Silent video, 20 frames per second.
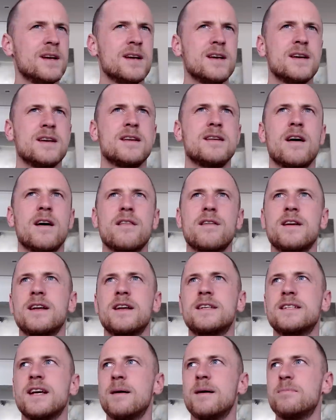Another
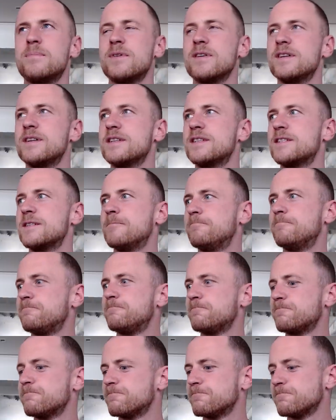example is,
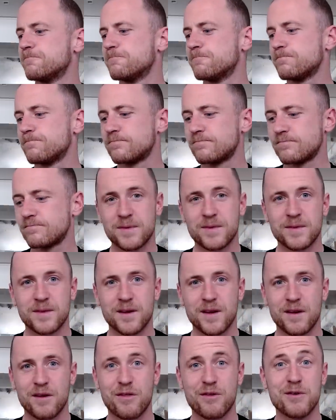mm,
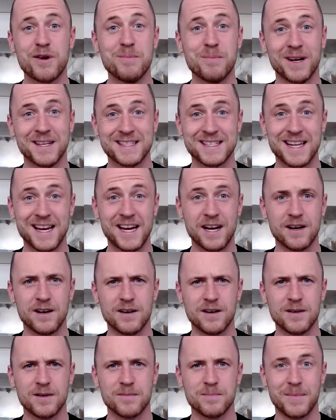three months later,
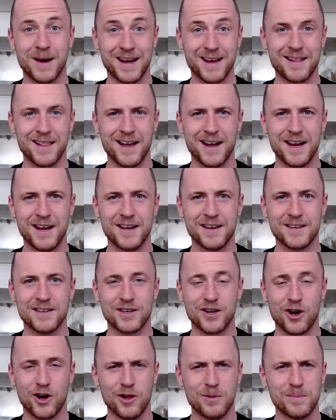my client
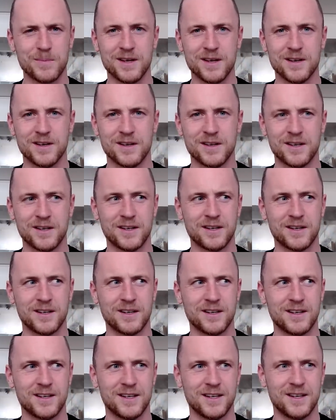called me
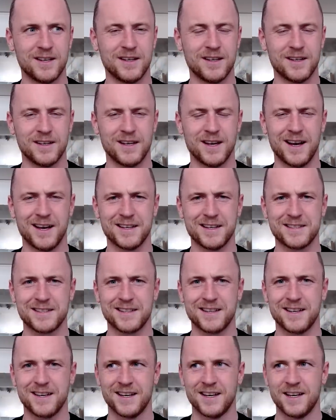and he asked,
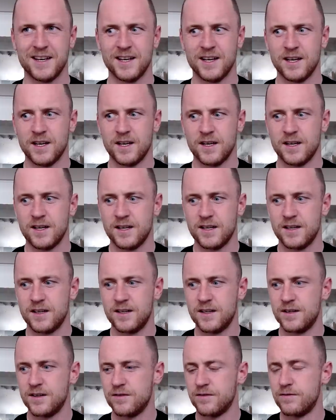
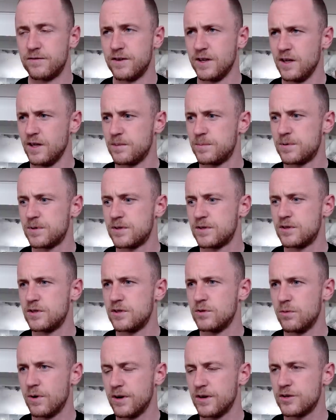uh, Philipp, do you
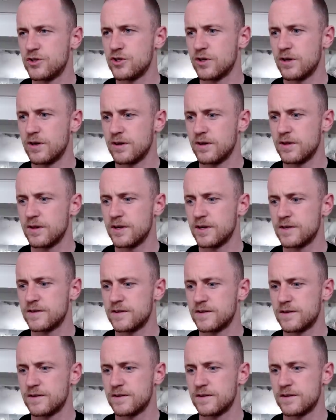want to join on
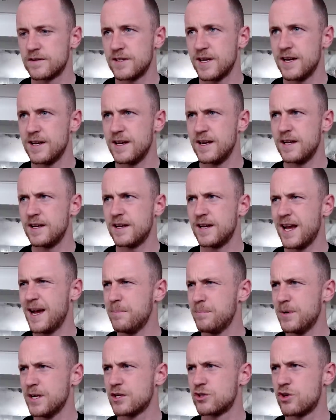this 10 day
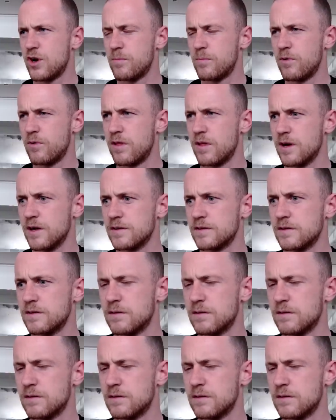camping trip with us?